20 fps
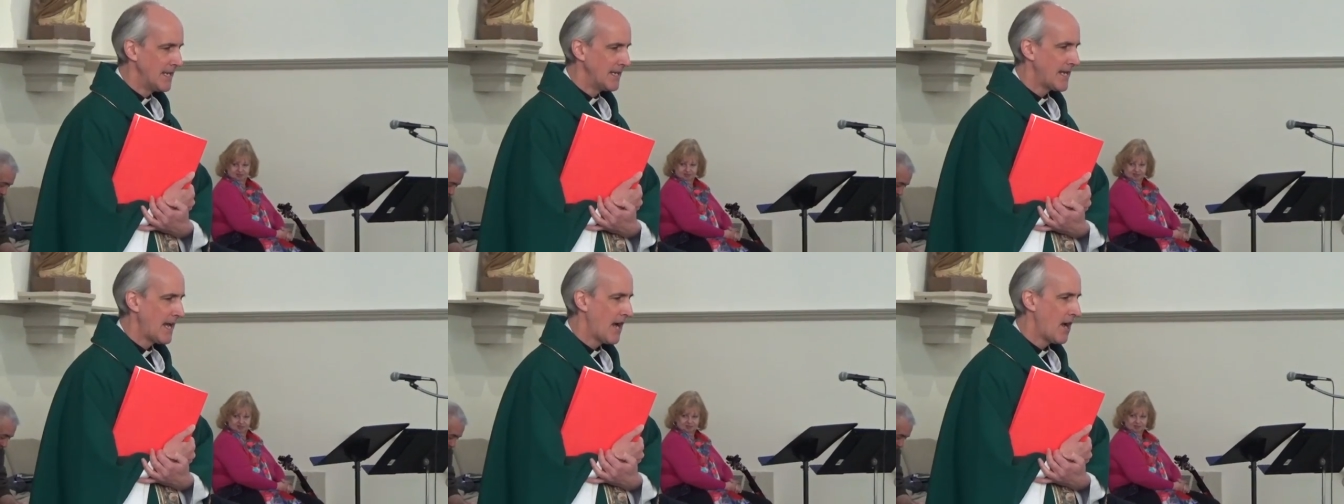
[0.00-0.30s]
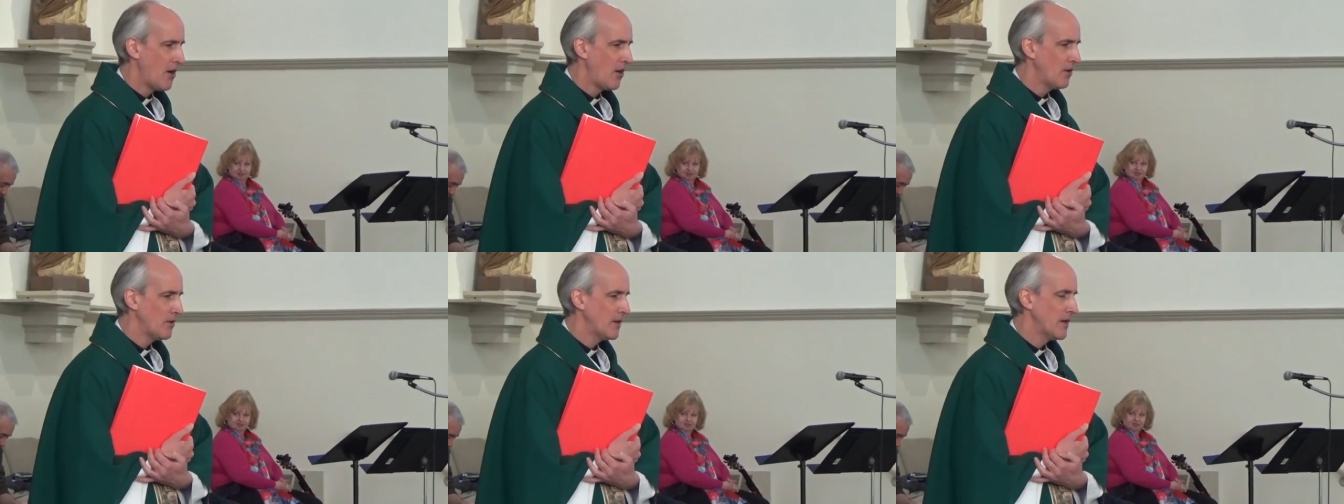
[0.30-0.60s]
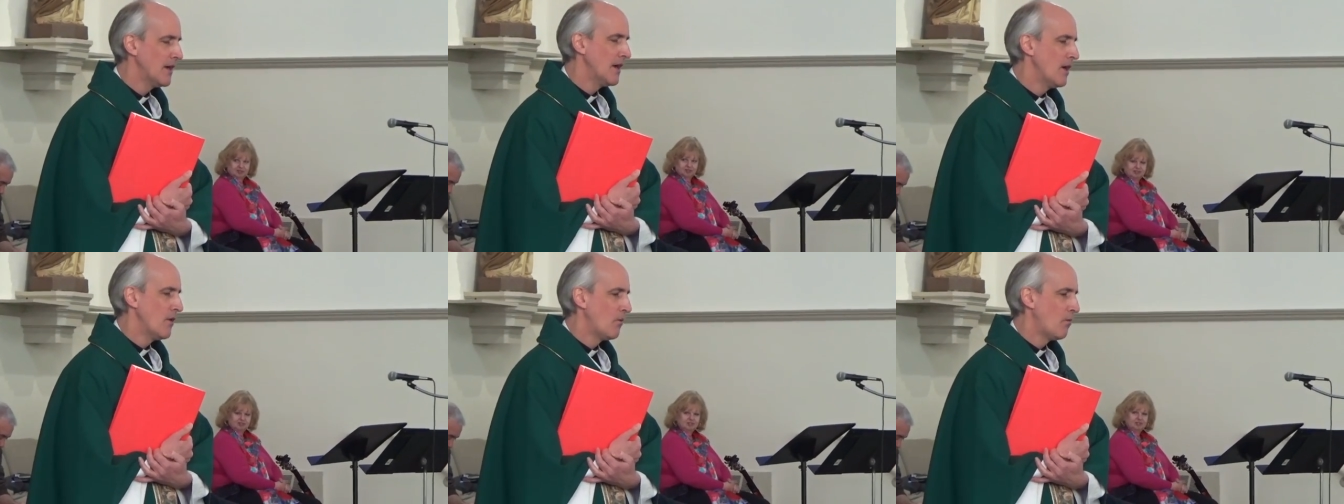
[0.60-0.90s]

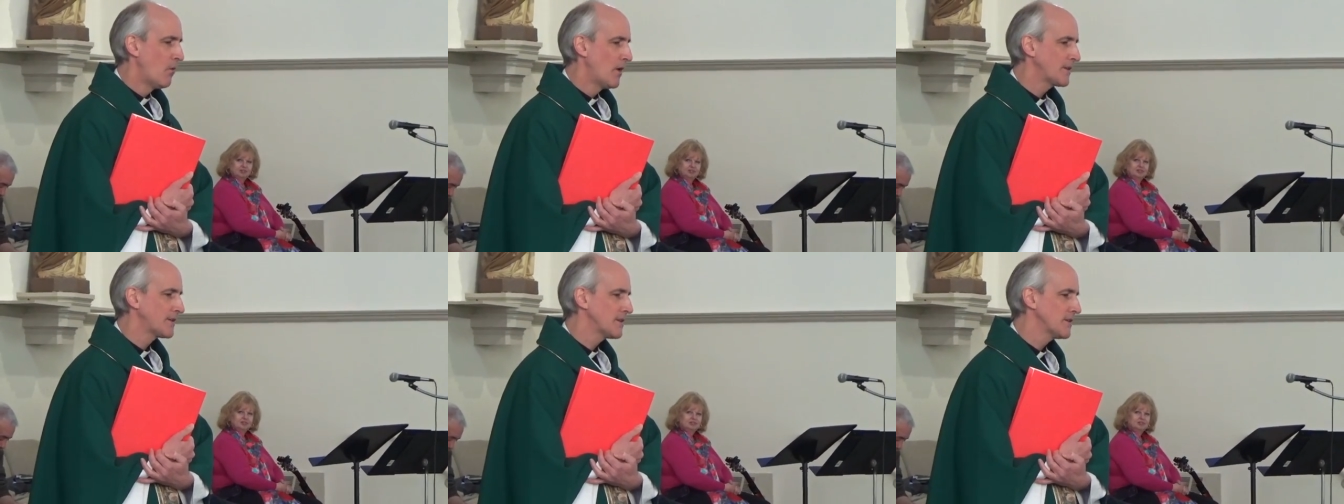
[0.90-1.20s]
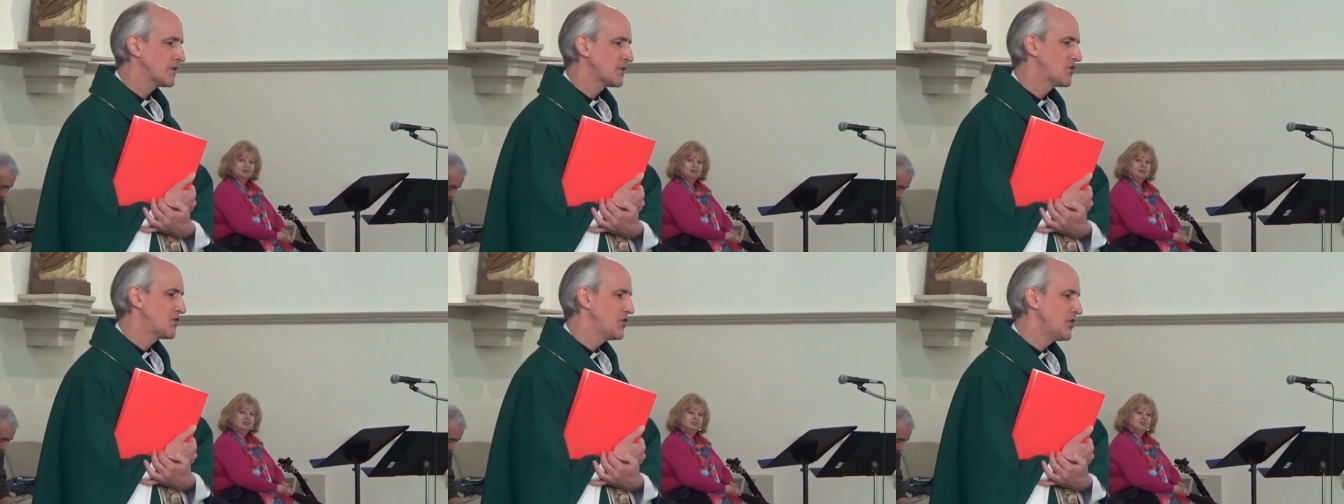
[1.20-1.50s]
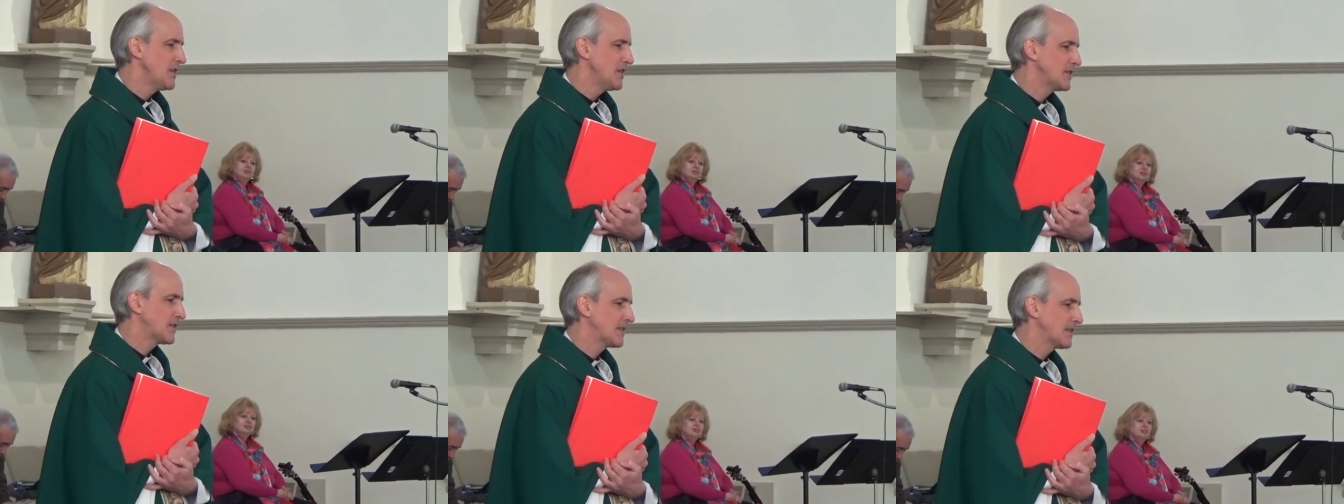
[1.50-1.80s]
Now, what does
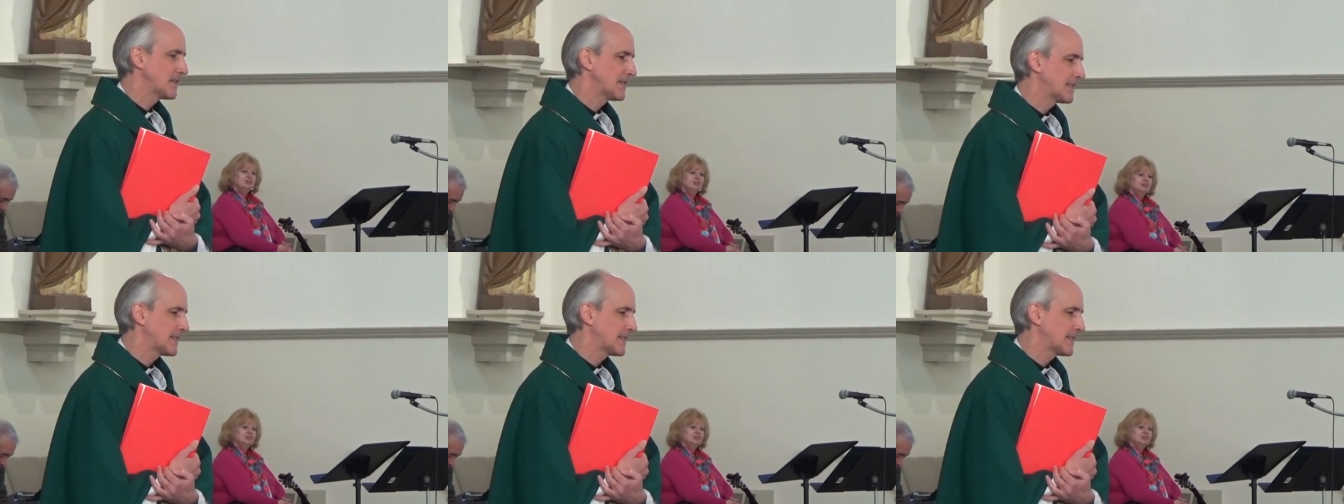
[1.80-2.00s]
Jesus